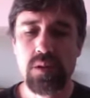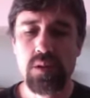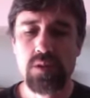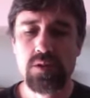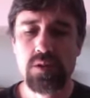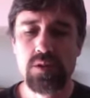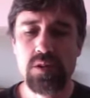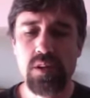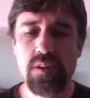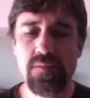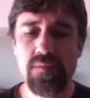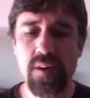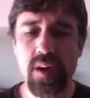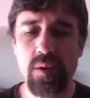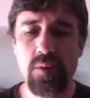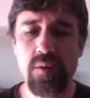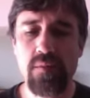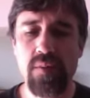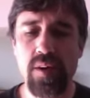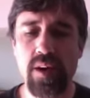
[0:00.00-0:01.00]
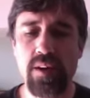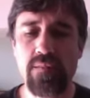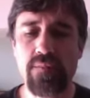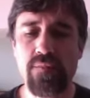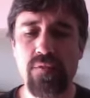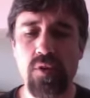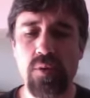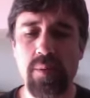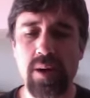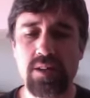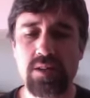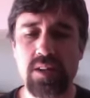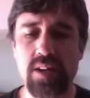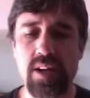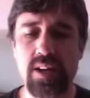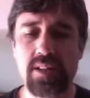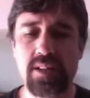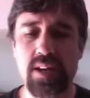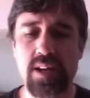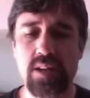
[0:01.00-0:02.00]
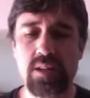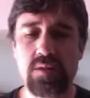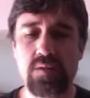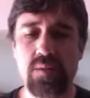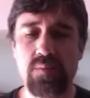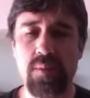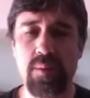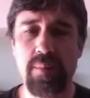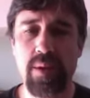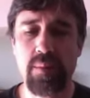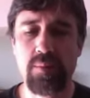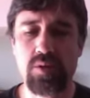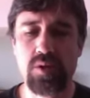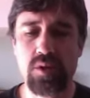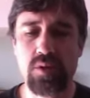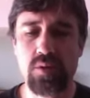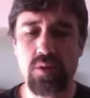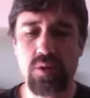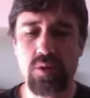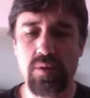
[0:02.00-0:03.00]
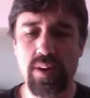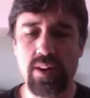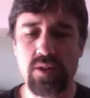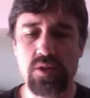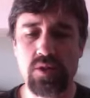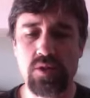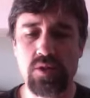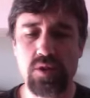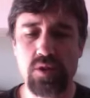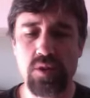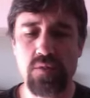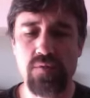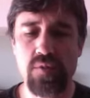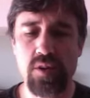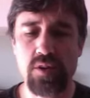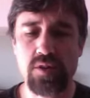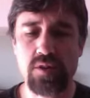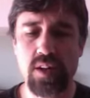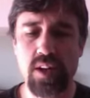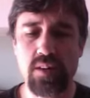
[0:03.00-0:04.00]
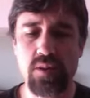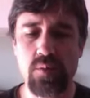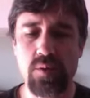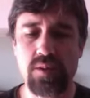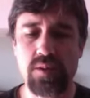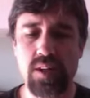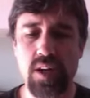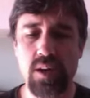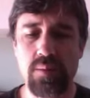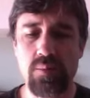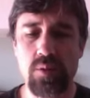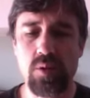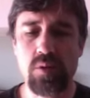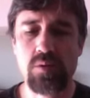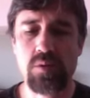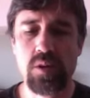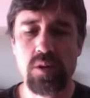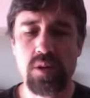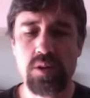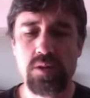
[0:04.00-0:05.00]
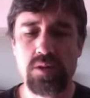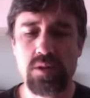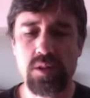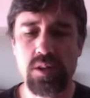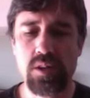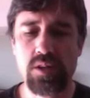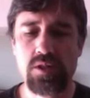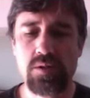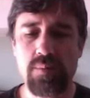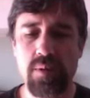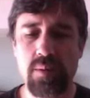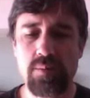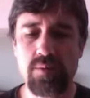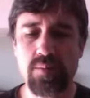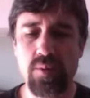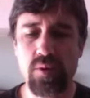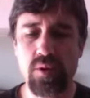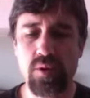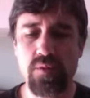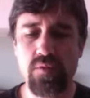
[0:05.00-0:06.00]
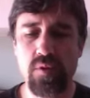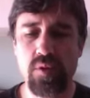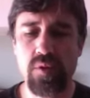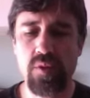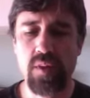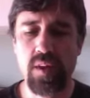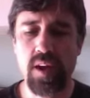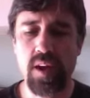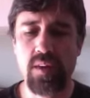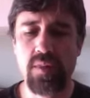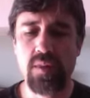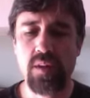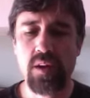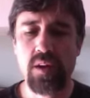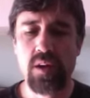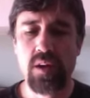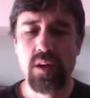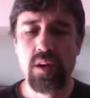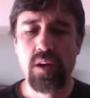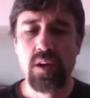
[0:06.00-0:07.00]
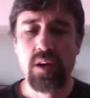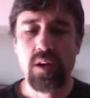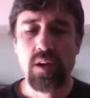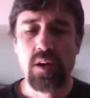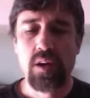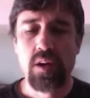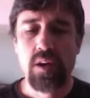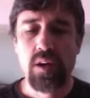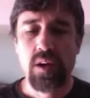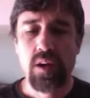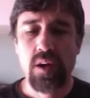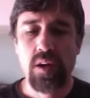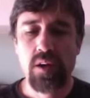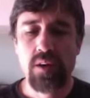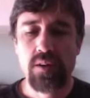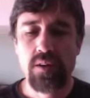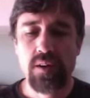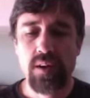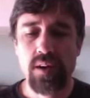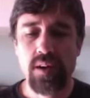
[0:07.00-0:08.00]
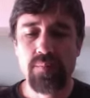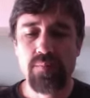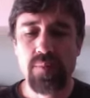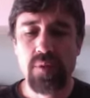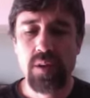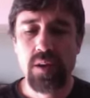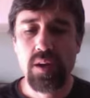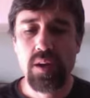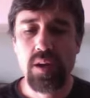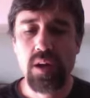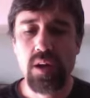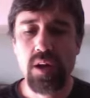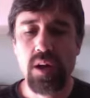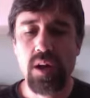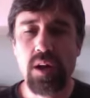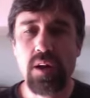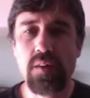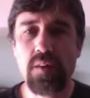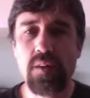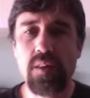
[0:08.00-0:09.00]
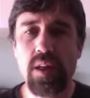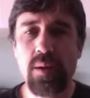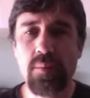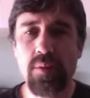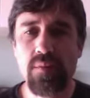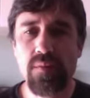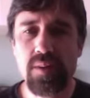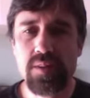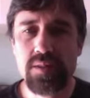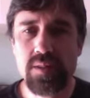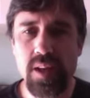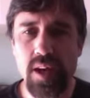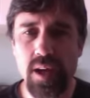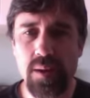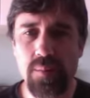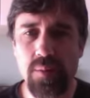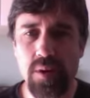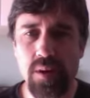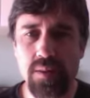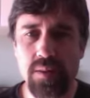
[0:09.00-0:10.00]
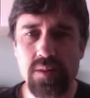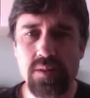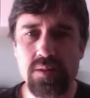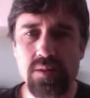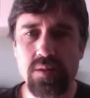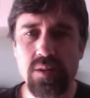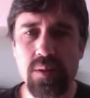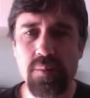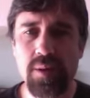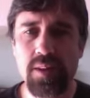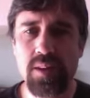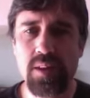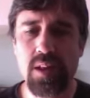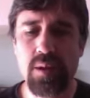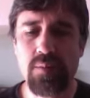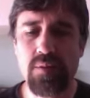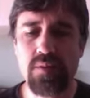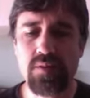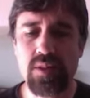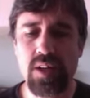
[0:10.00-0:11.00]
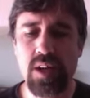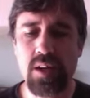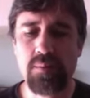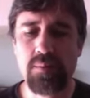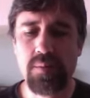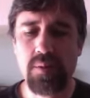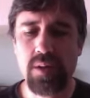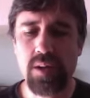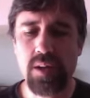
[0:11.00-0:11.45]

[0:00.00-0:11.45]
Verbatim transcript: So, so far we've had four months and eight days from Obama's inauguration to the first day of the Westgate Mall siege. Obama's born on the 4th of the 8th. Okay, the number of his name, right? This is all about the number of his name.